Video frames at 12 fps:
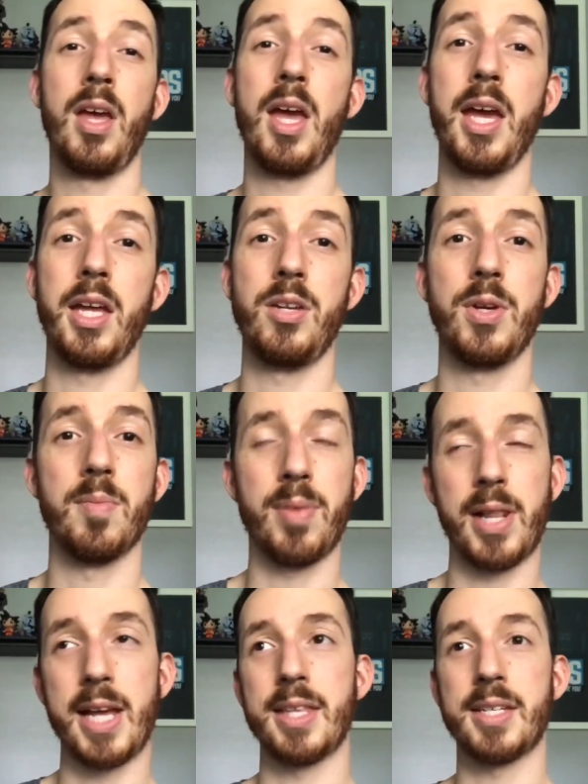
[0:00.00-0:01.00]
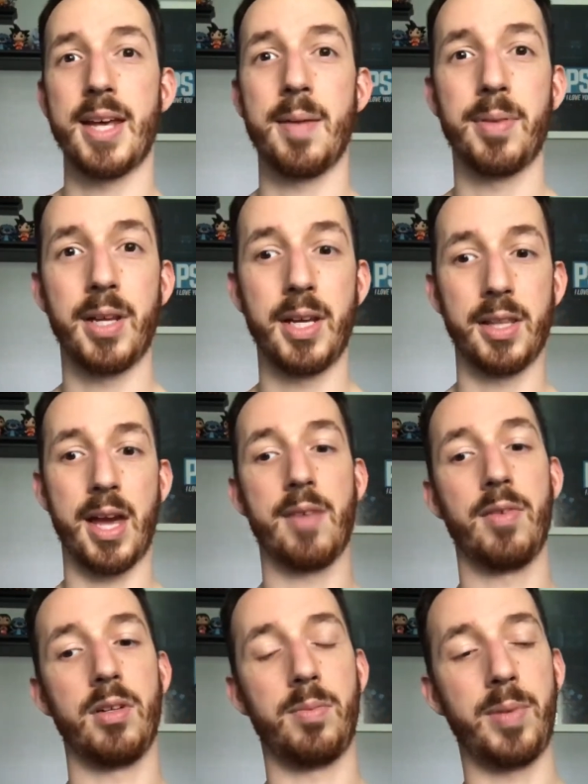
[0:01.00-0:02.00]
And you can plant the sapling, they
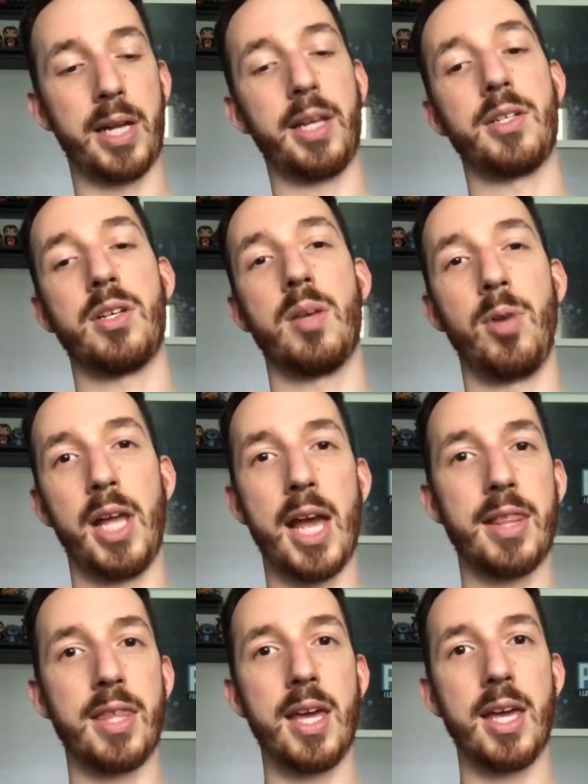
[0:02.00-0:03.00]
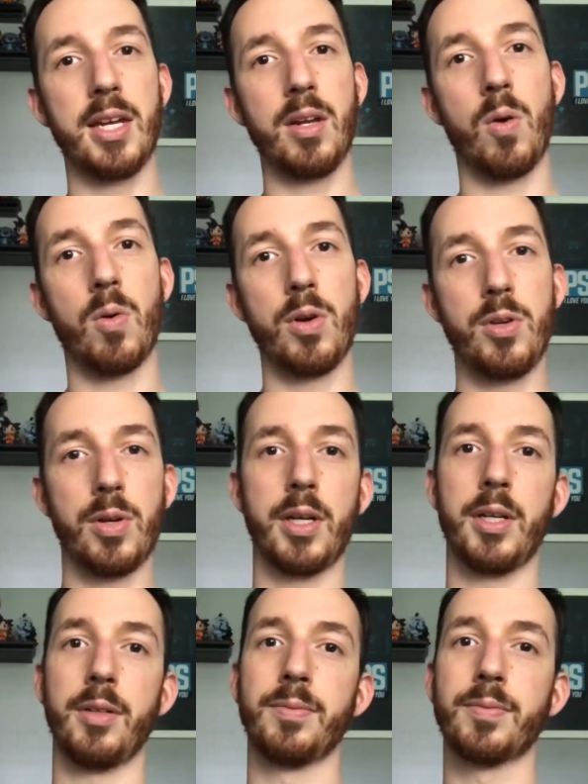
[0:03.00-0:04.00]
have a little planting ceremony at the end, or you
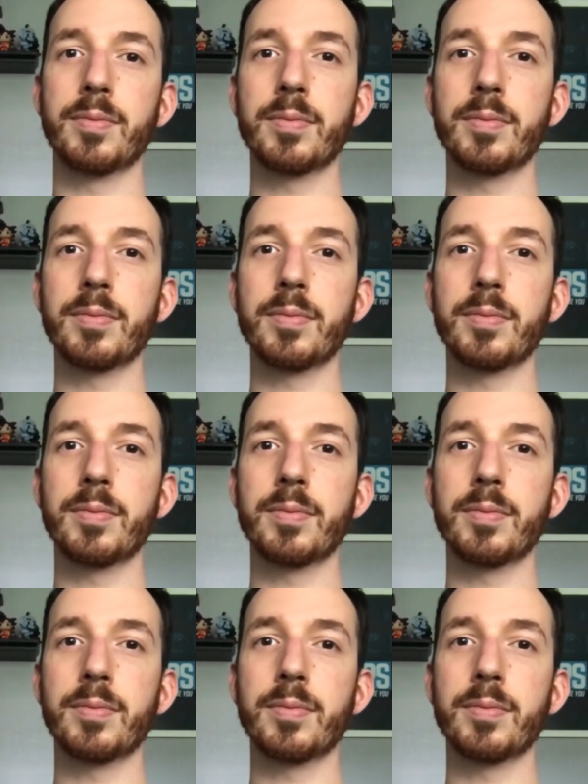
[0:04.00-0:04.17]
can